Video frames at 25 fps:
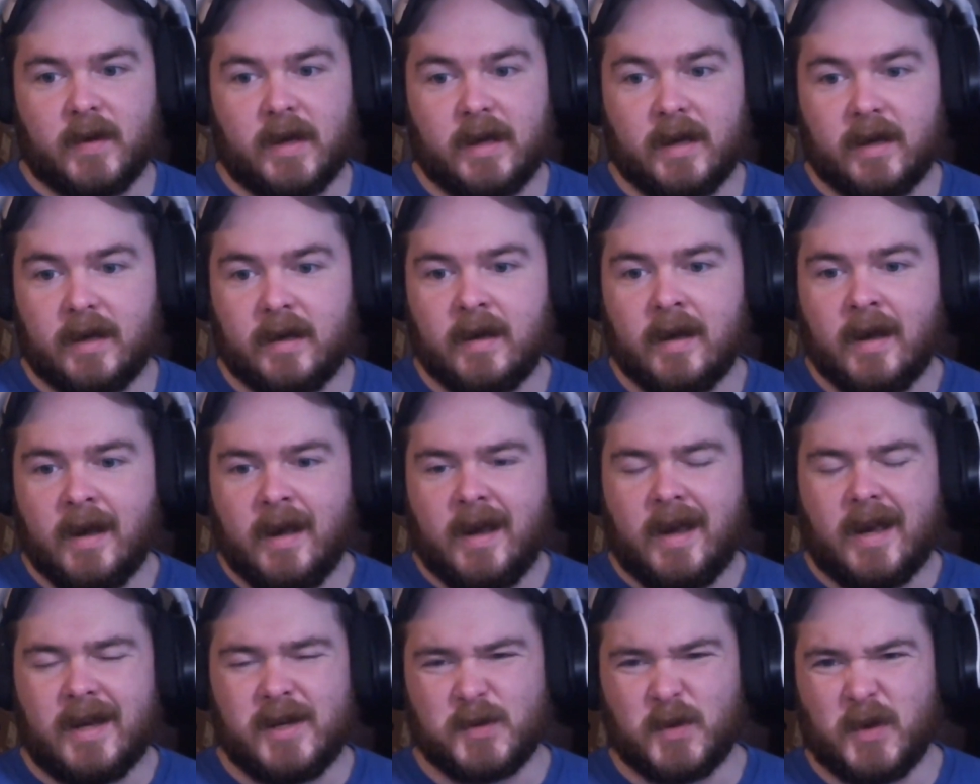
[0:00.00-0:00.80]
And
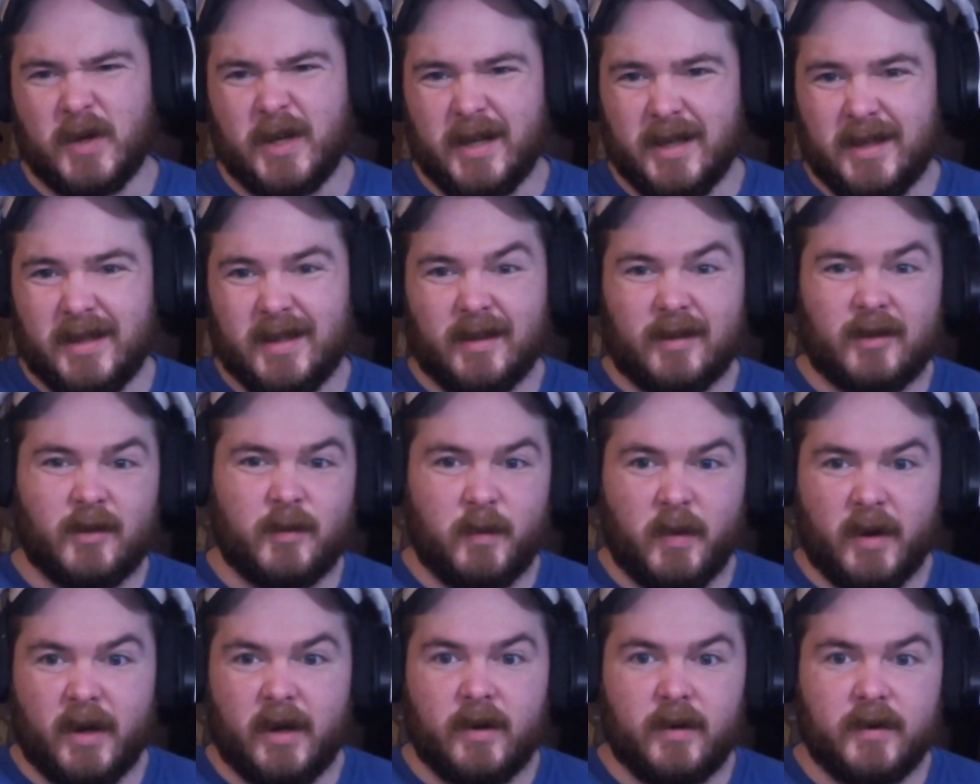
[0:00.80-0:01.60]
I just want to
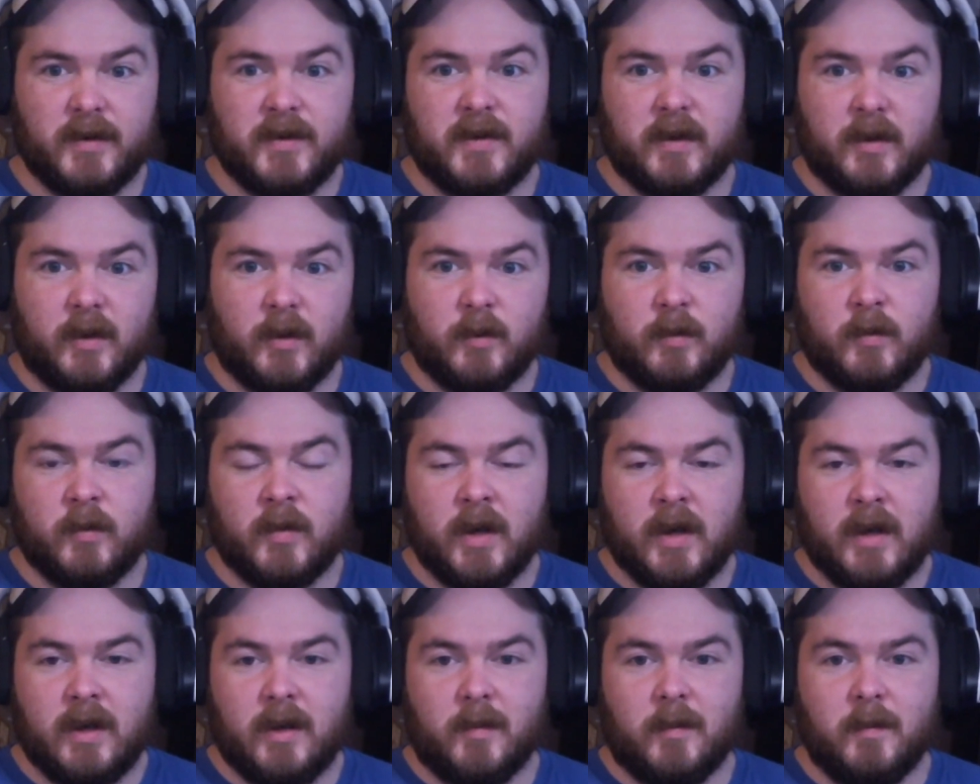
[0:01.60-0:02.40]
dispel some
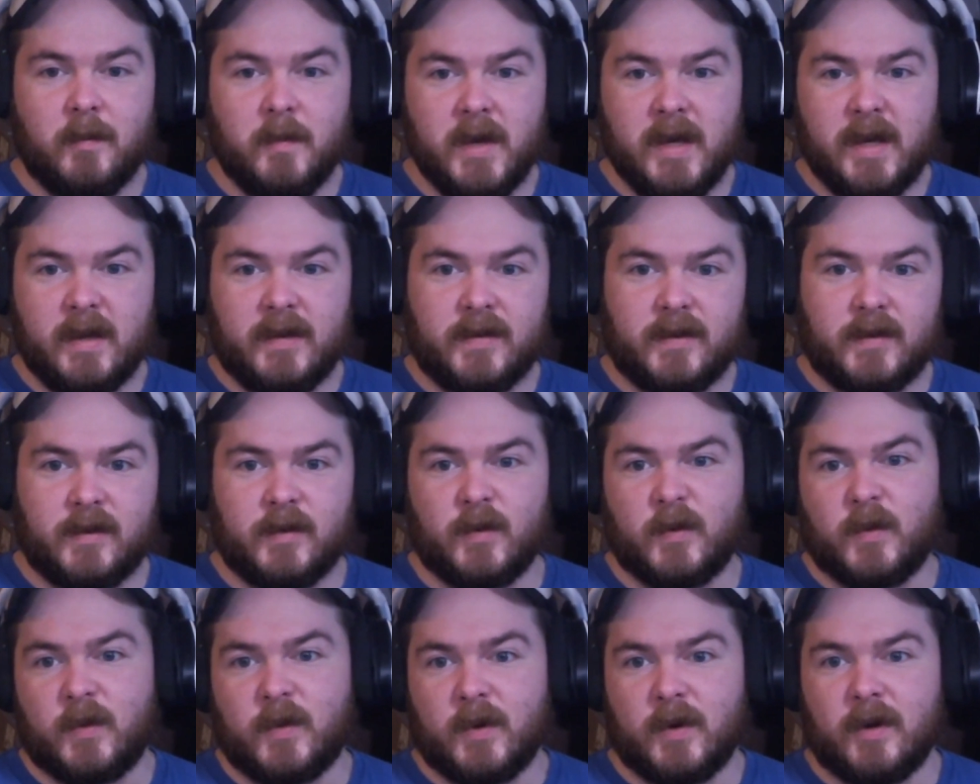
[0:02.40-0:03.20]
myths
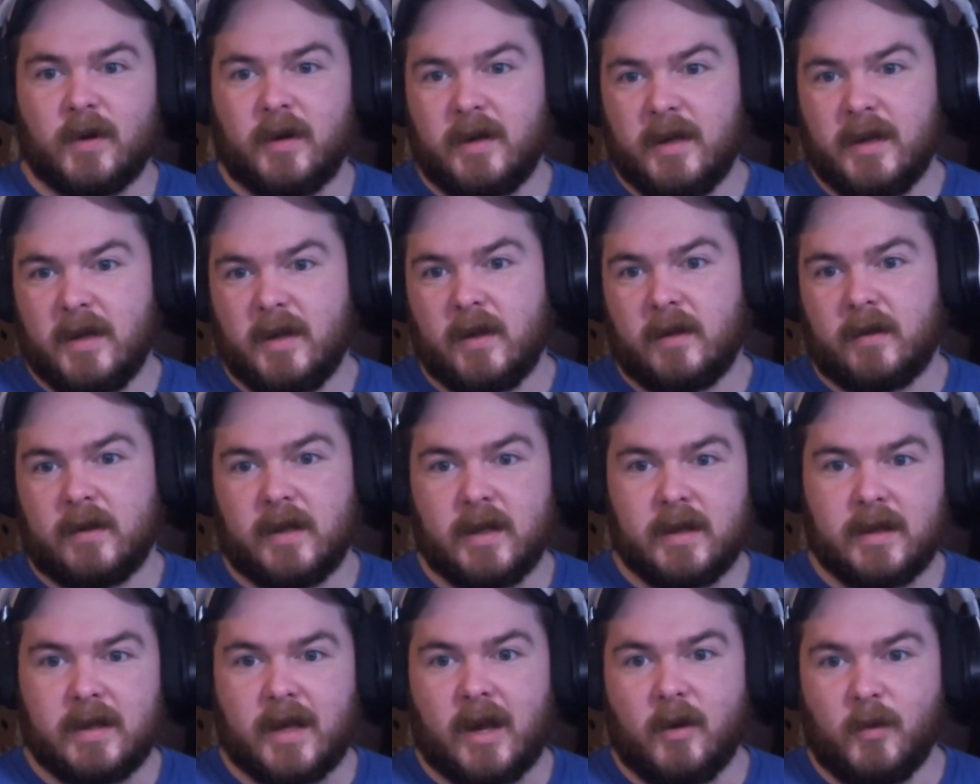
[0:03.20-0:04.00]
or anything
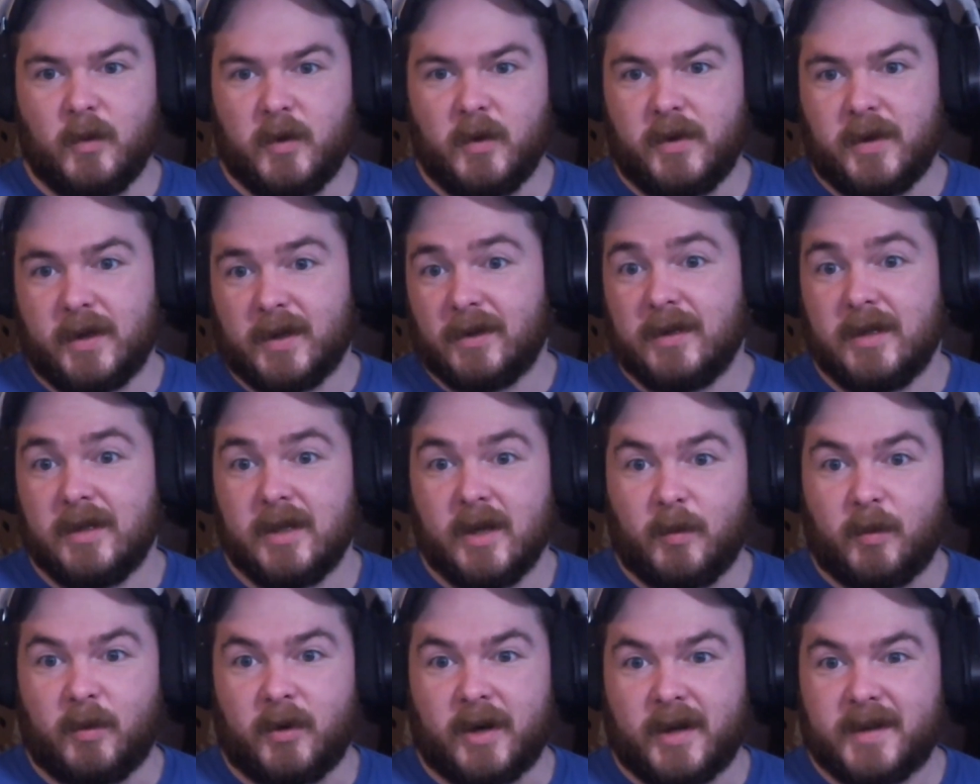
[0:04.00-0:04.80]
like that with the
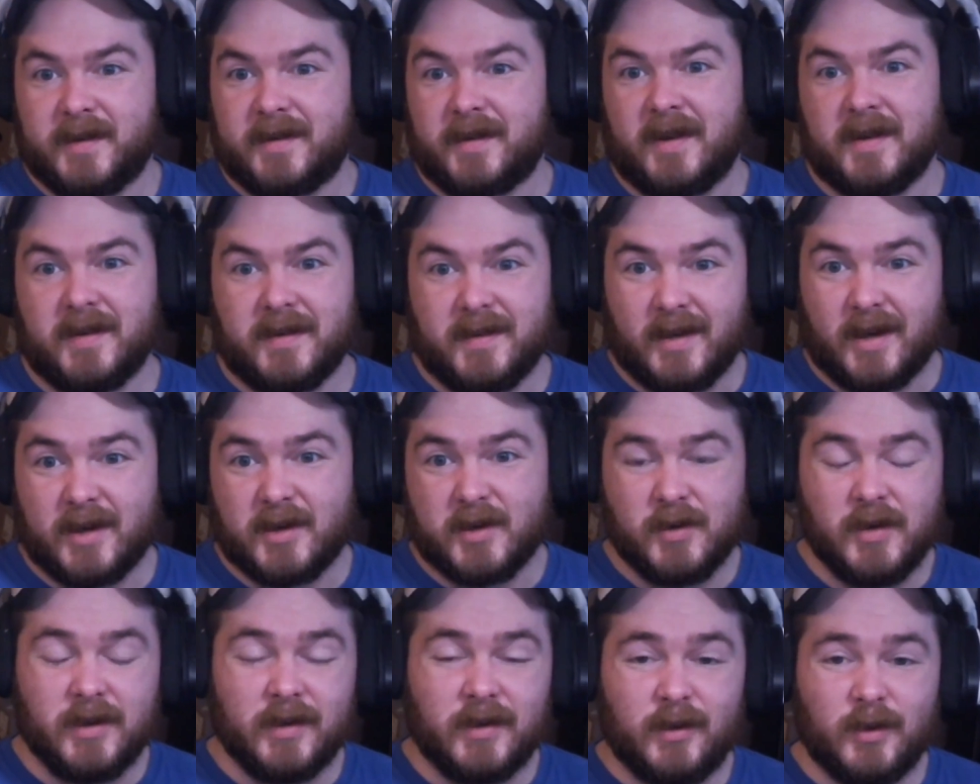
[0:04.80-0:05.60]
cleanup process. It's
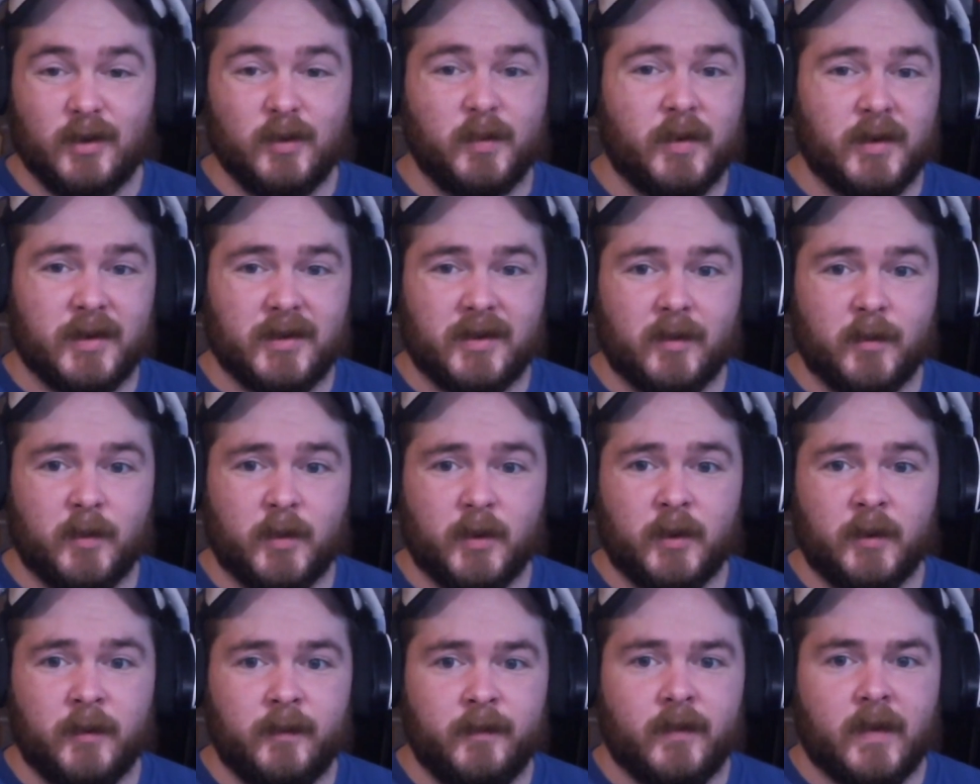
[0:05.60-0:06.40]
actually super
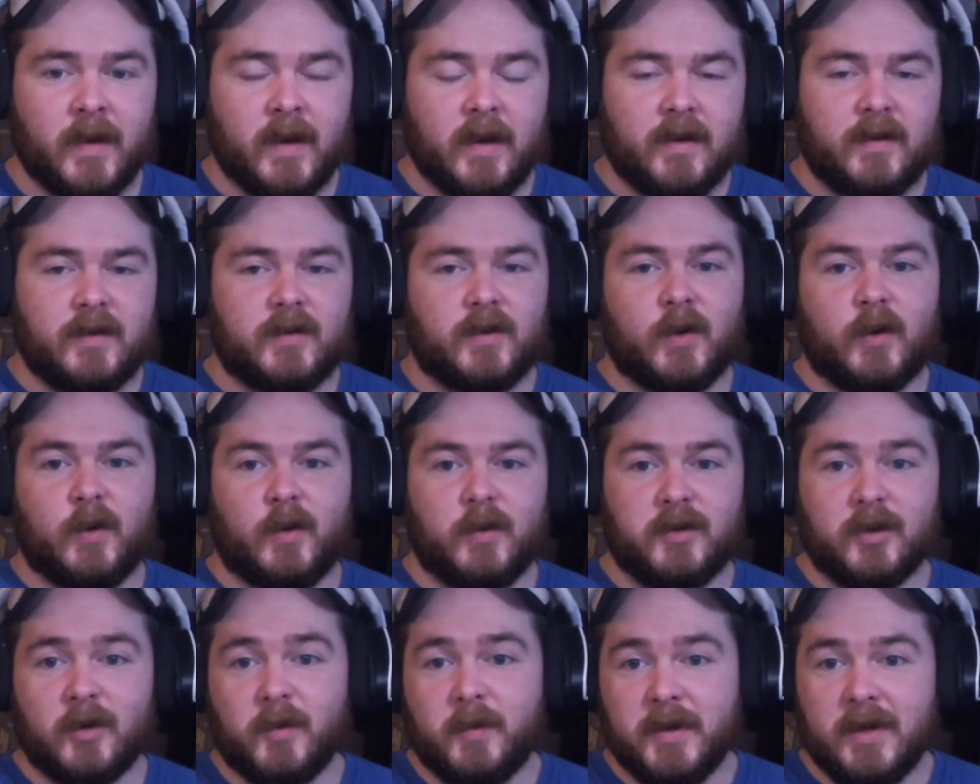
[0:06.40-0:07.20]
simple, so
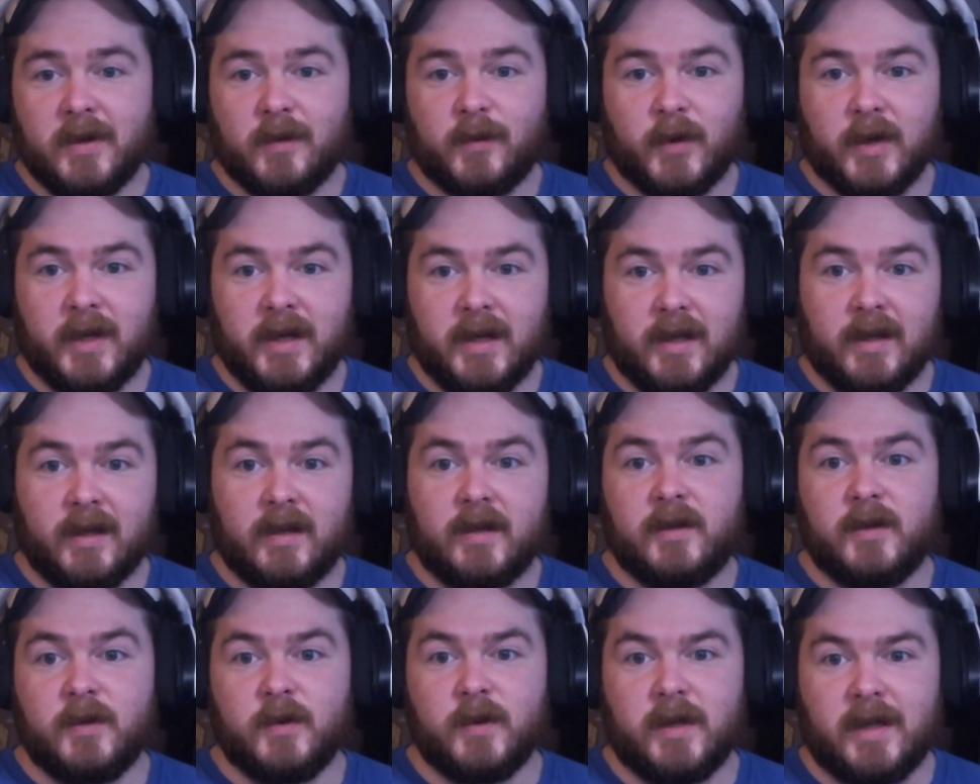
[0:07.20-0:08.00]
don't be afraid to get
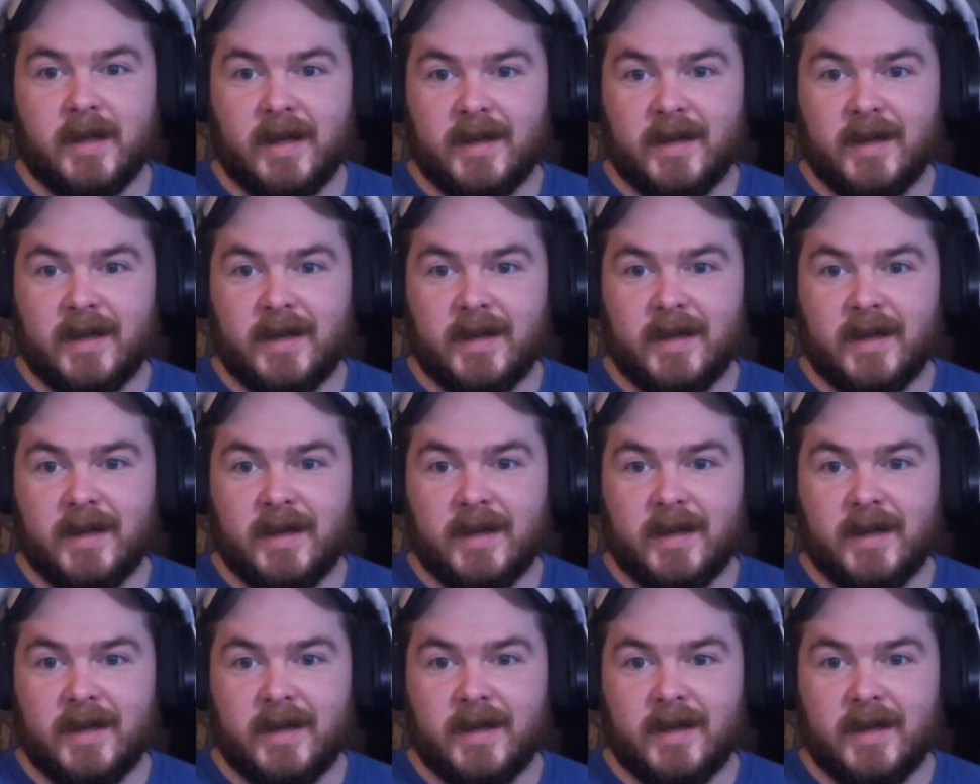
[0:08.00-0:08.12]
into it.